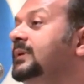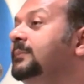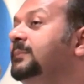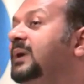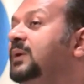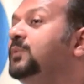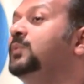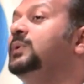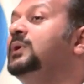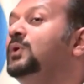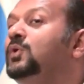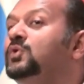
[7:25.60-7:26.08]

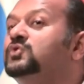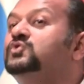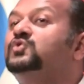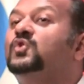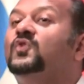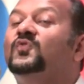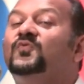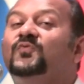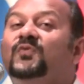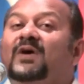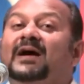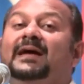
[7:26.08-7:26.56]
but we
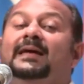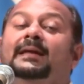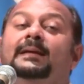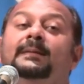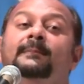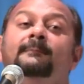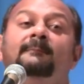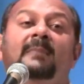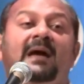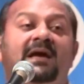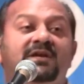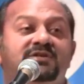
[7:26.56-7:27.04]
also
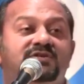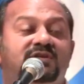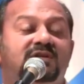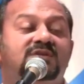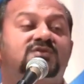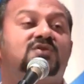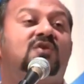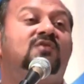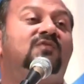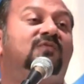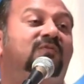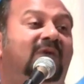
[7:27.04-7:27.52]
find
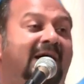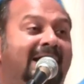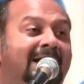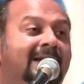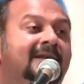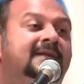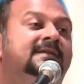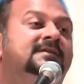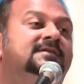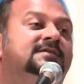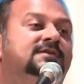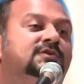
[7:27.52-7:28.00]
measures of
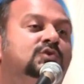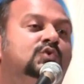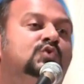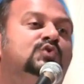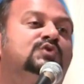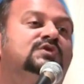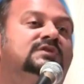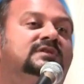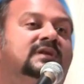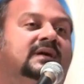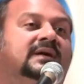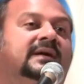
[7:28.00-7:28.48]
violence
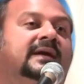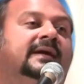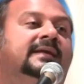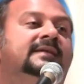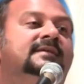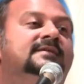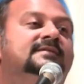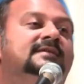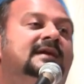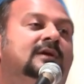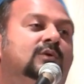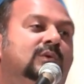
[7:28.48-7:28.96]
used
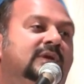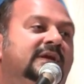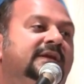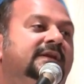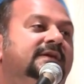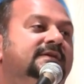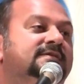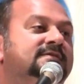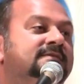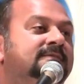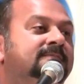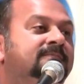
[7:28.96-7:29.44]
against our
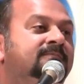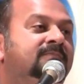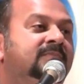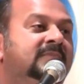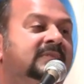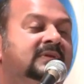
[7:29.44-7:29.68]
leaders.